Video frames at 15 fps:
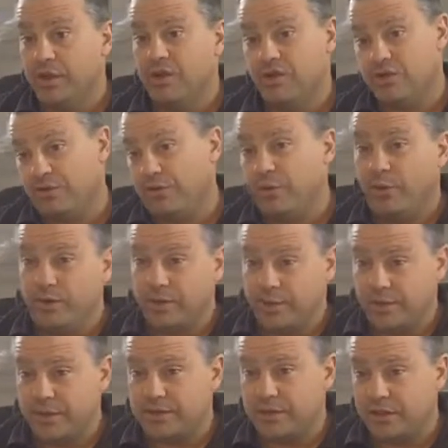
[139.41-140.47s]
There's a few
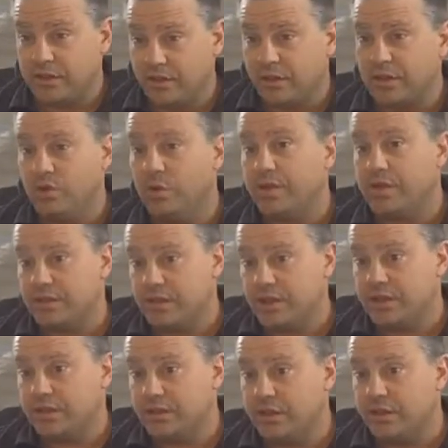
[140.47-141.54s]
independents out there like USC
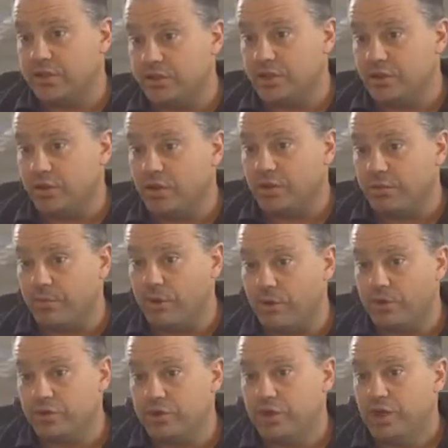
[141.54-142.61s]
and such that you can
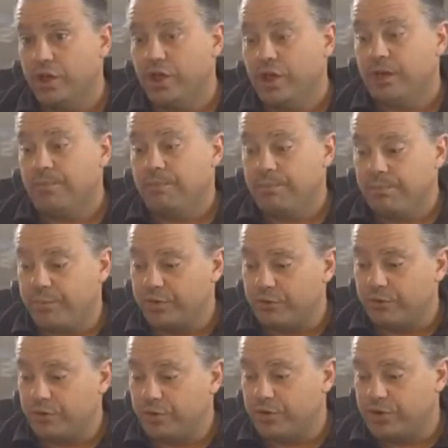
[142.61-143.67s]
approach, but the
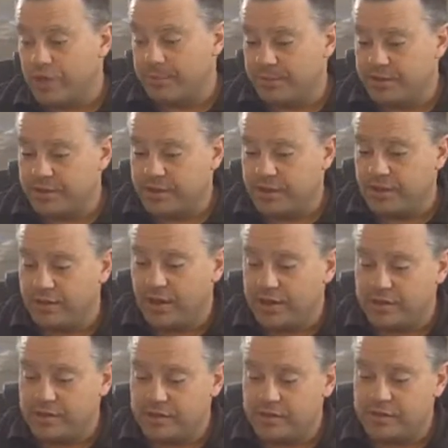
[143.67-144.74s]
first step is to get
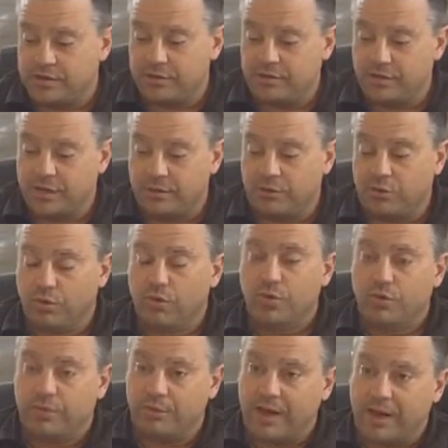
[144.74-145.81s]
licensed, get
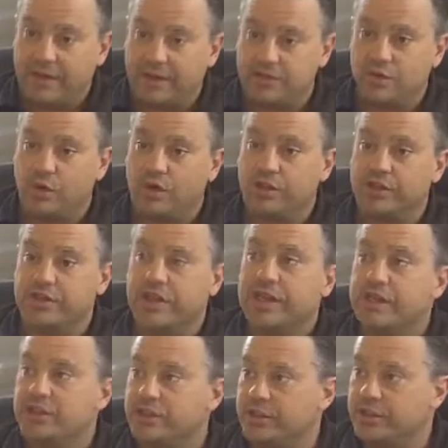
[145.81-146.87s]
approved by these
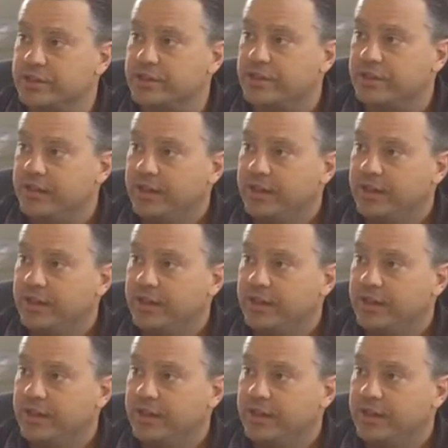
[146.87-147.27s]
organizations.